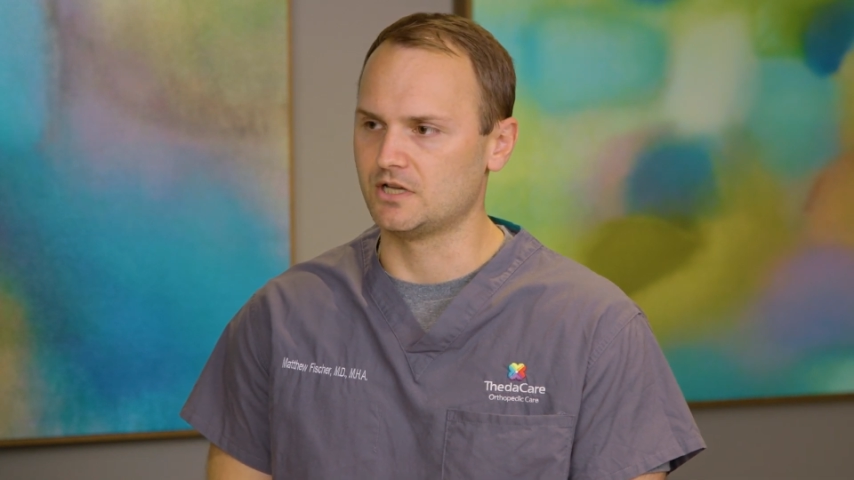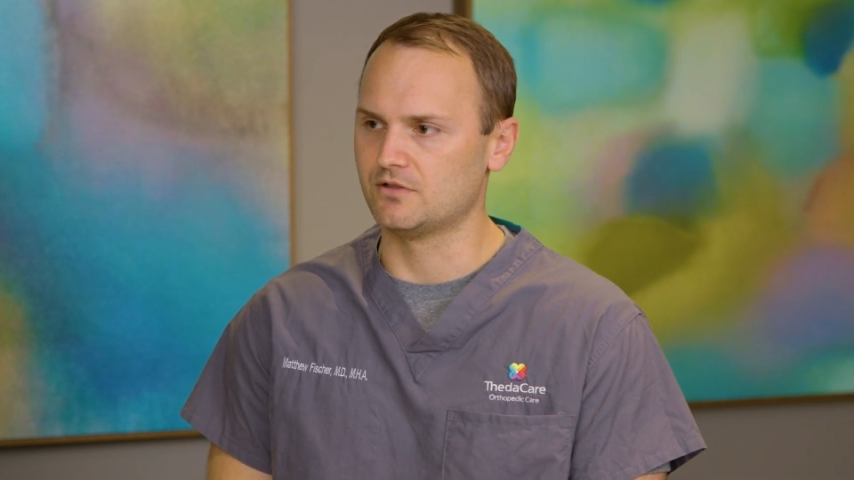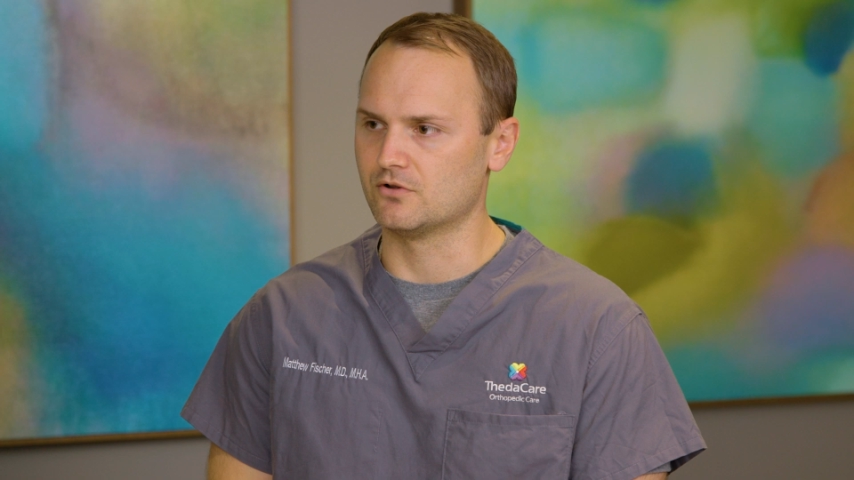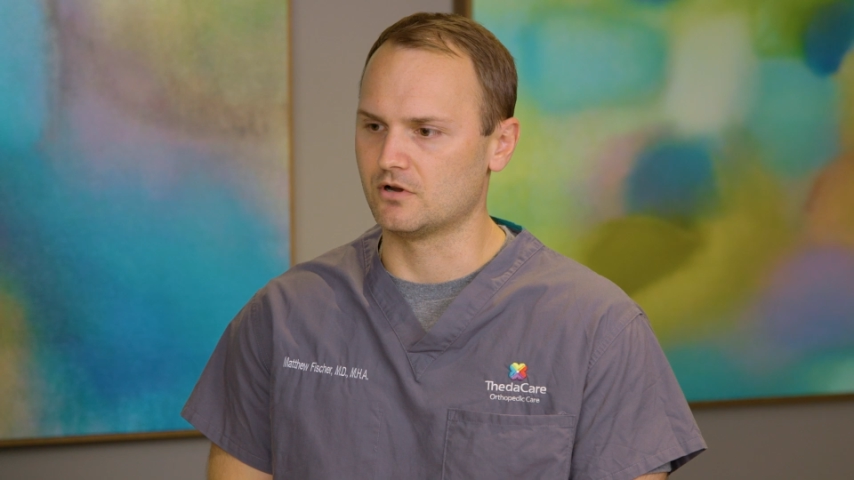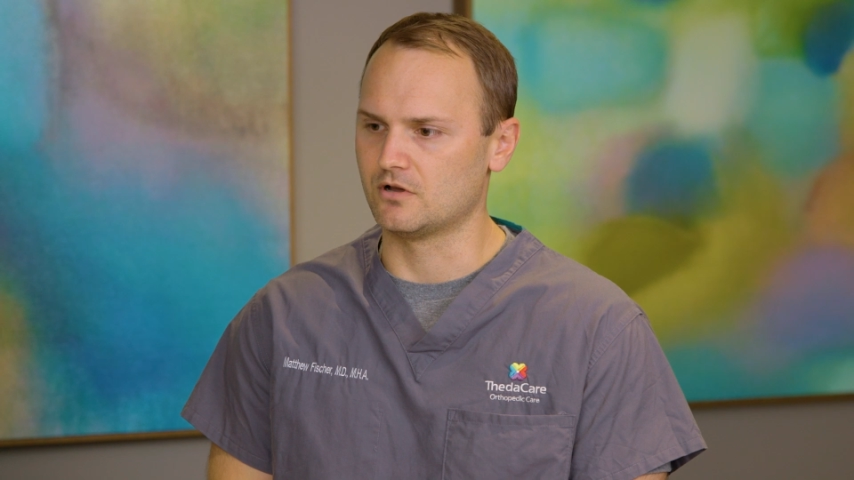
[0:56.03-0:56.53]

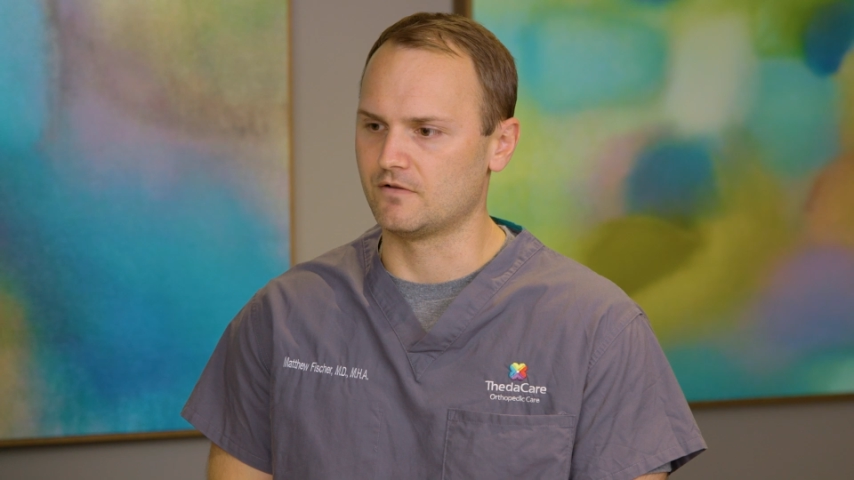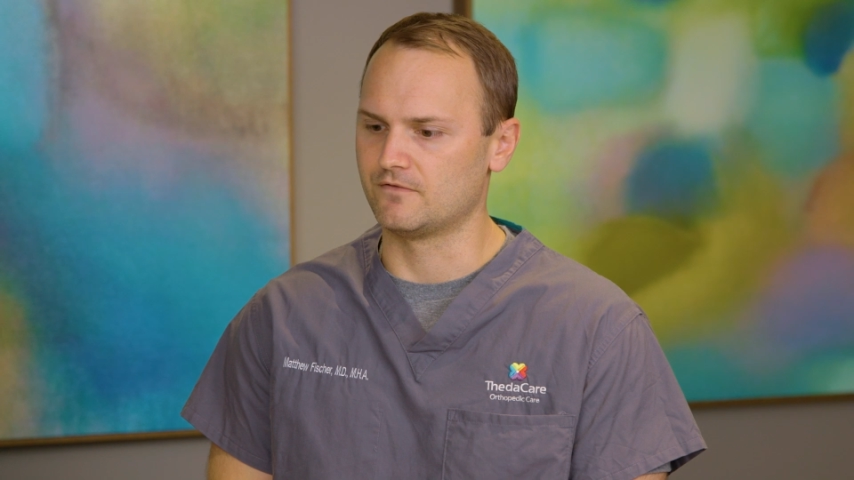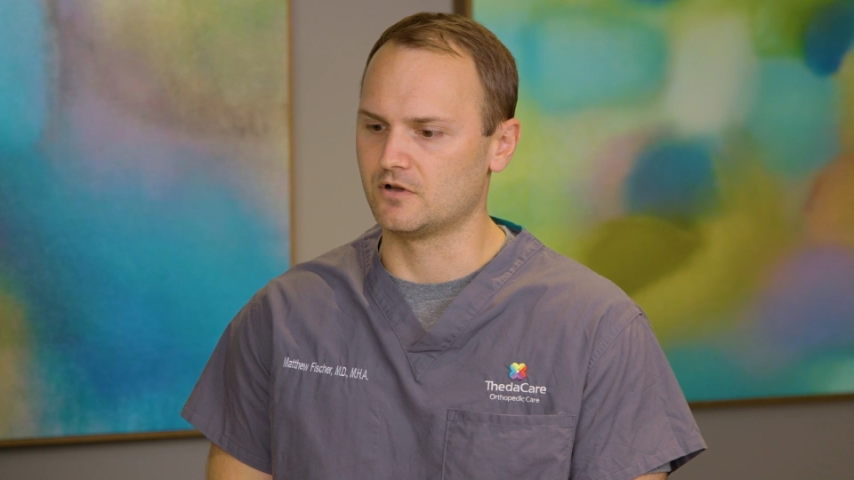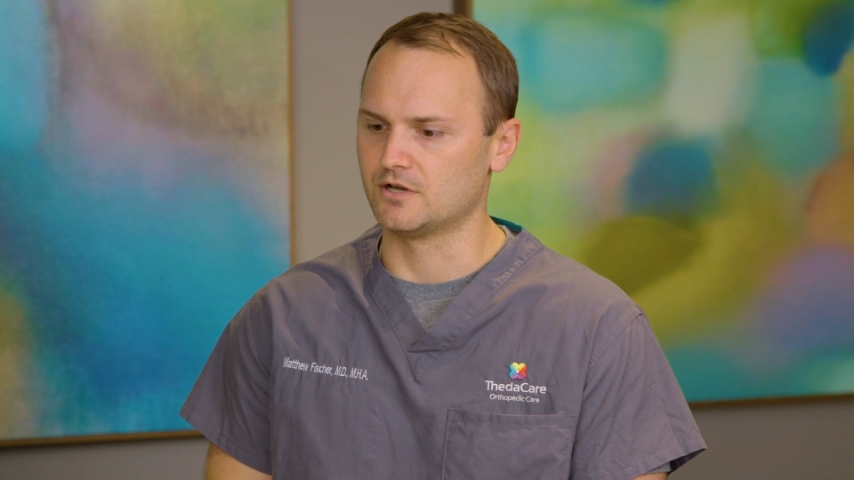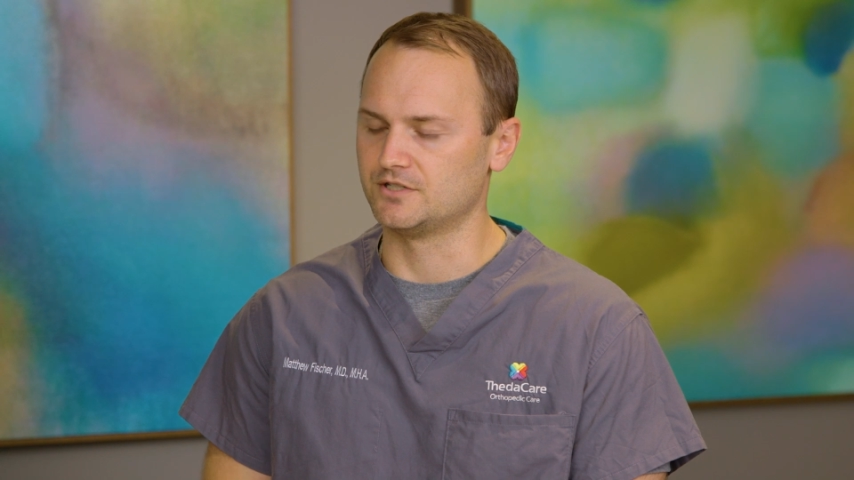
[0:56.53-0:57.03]
either
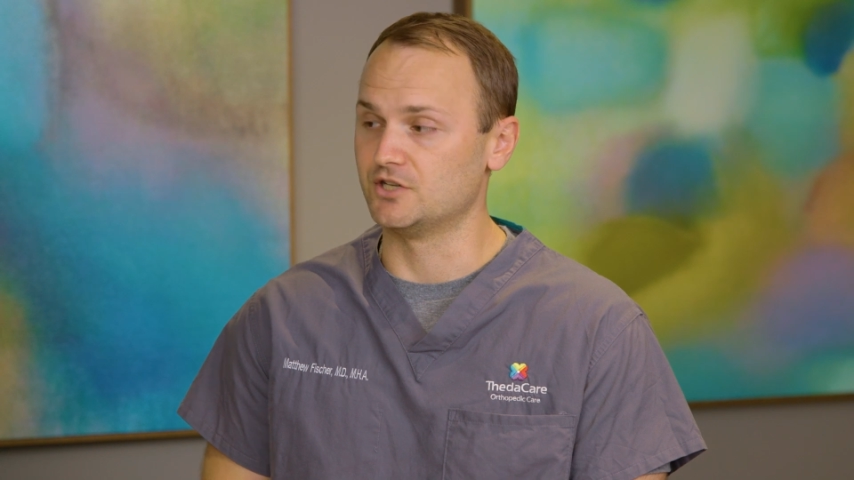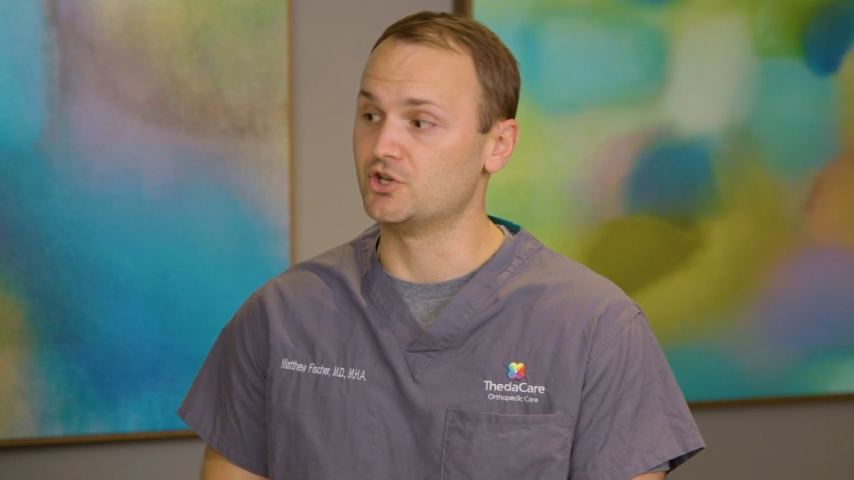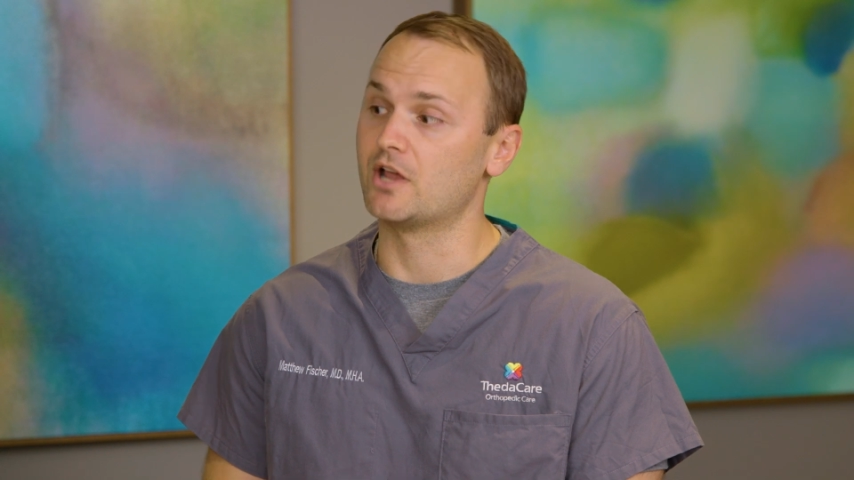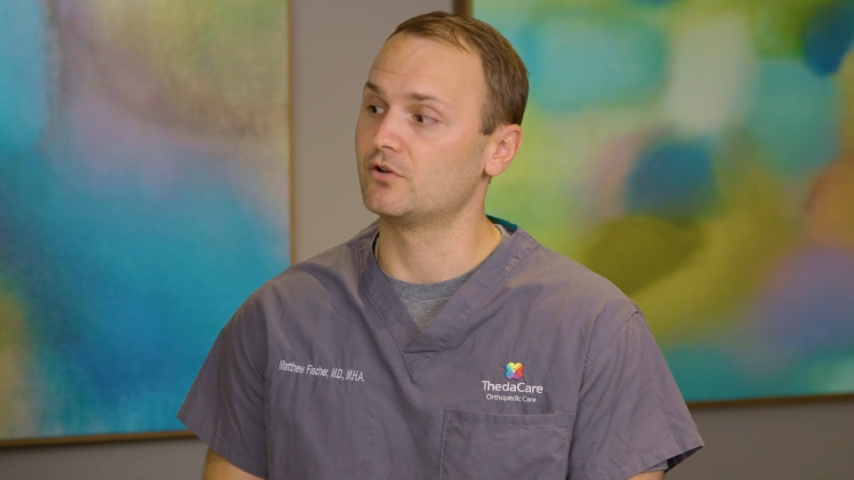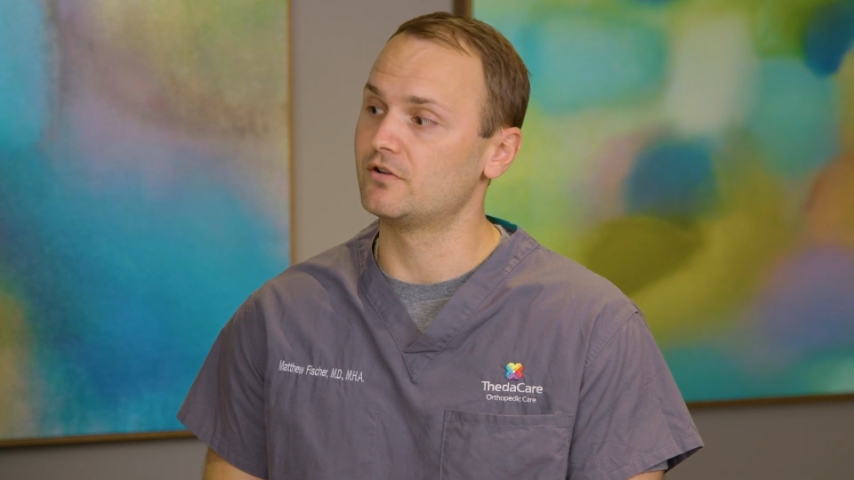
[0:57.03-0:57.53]
of
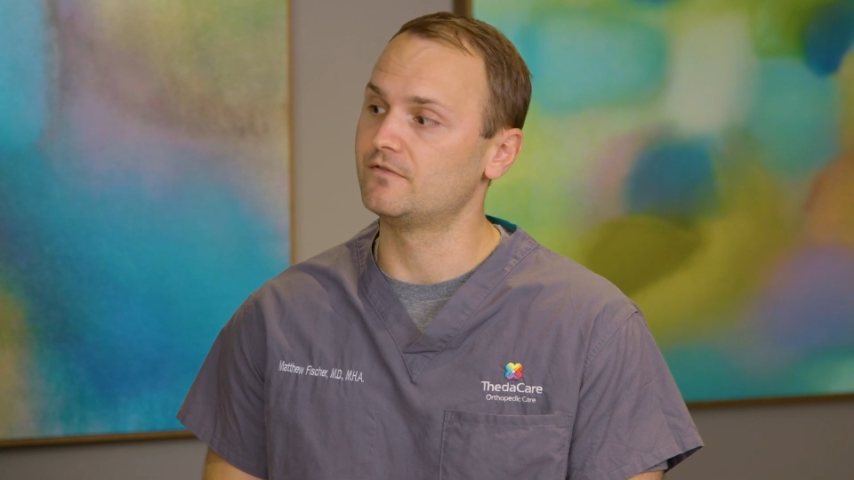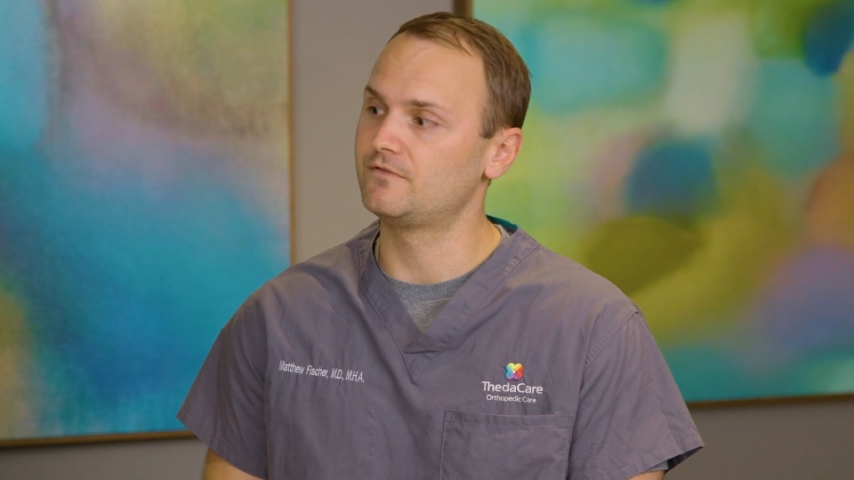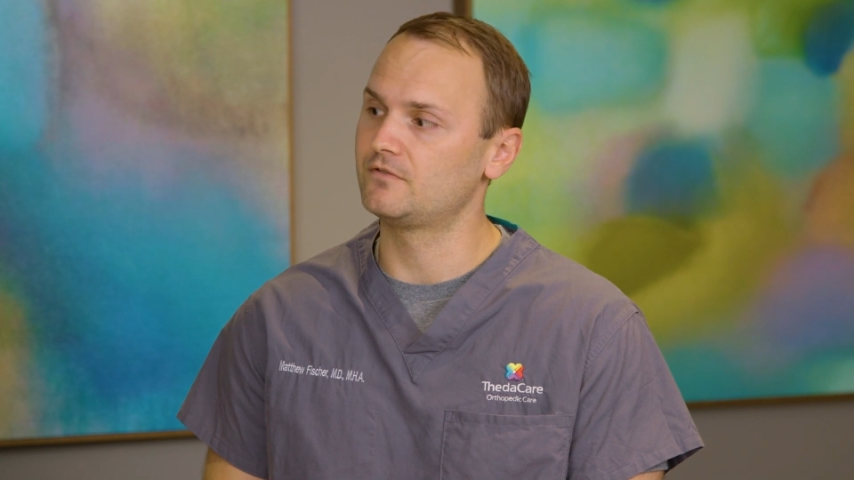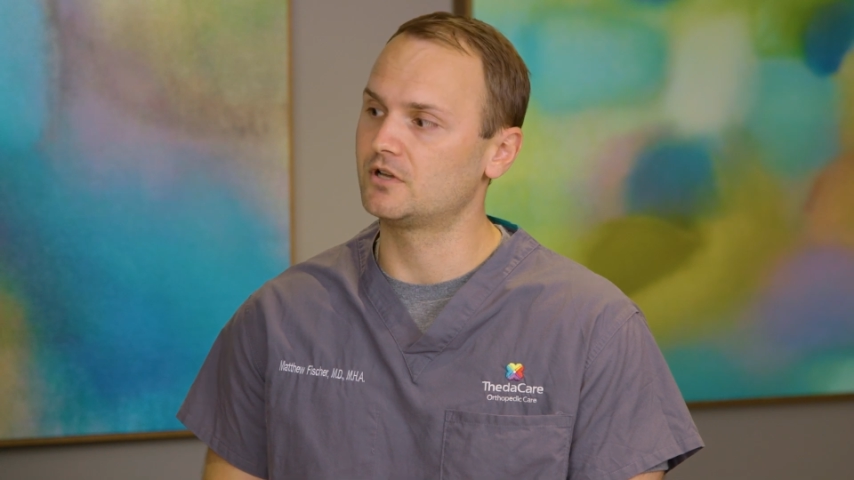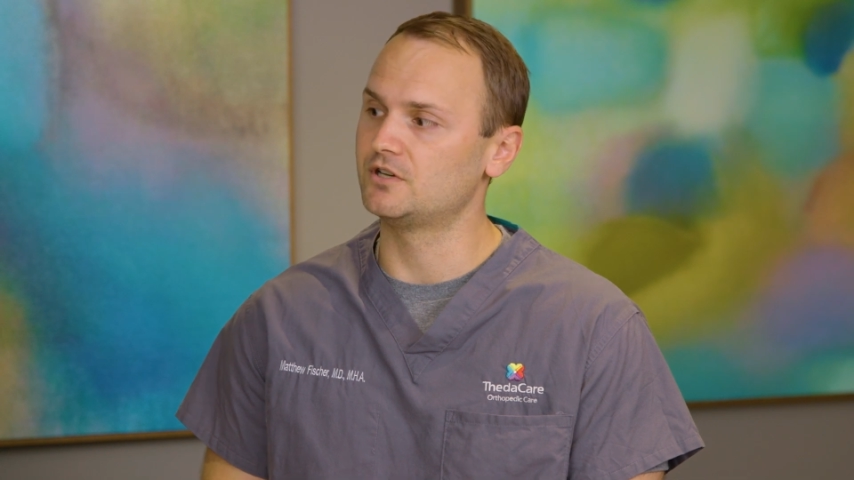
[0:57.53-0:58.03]

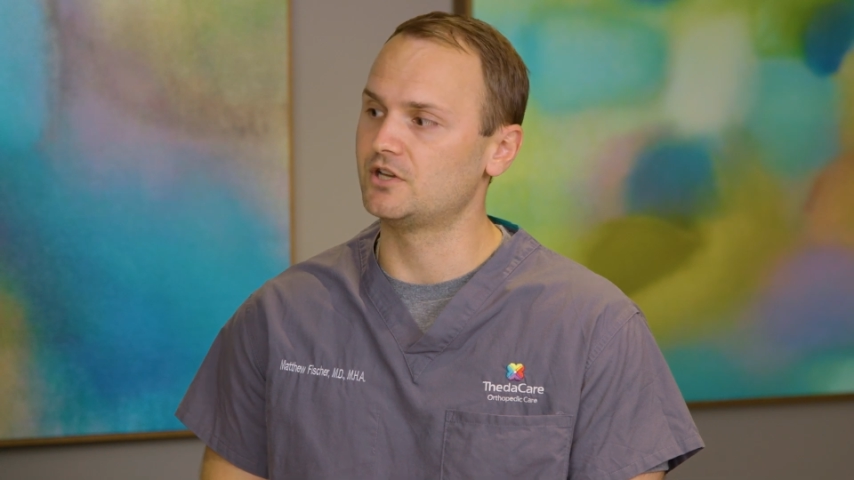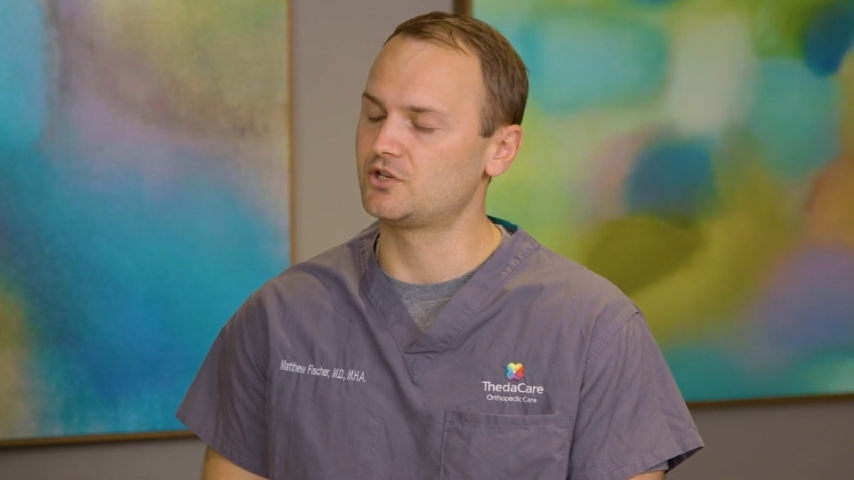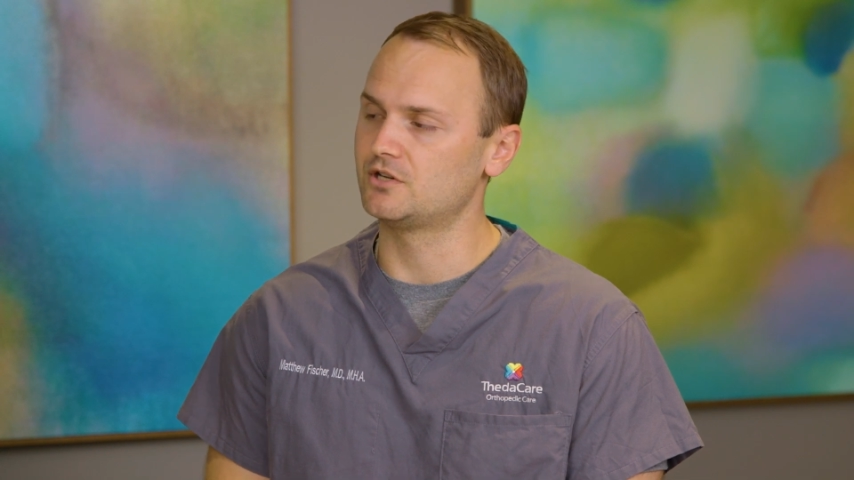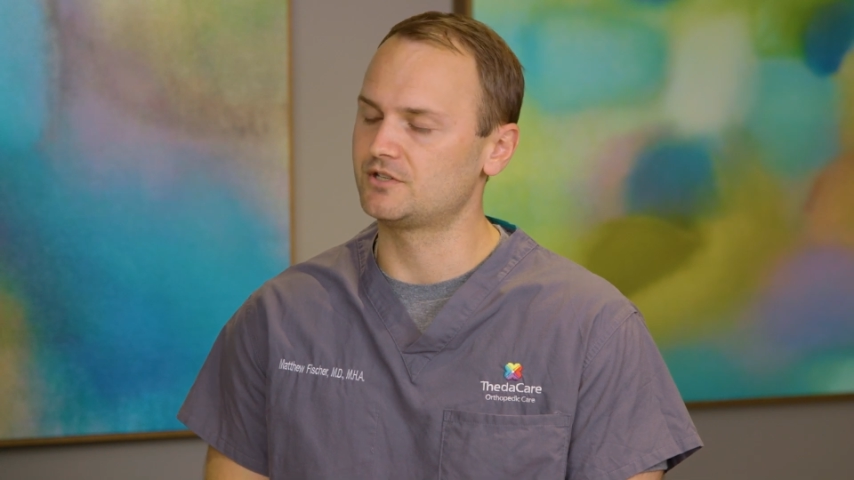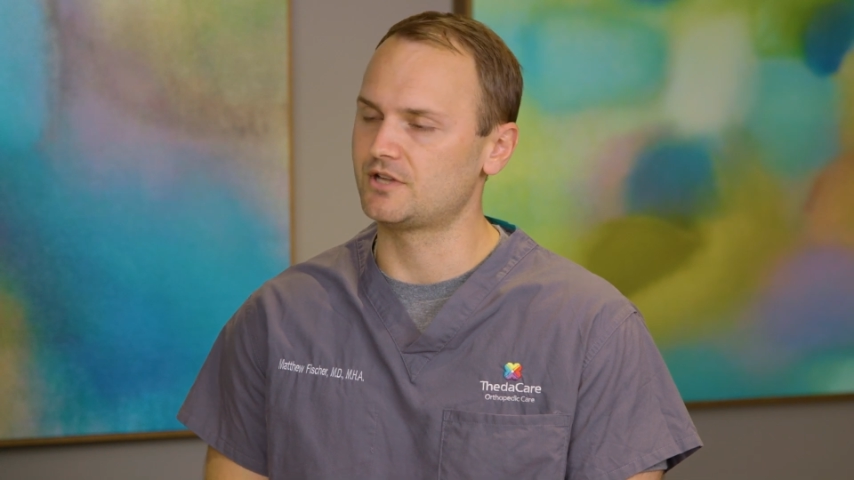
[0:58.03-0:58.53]
degenerative conditions,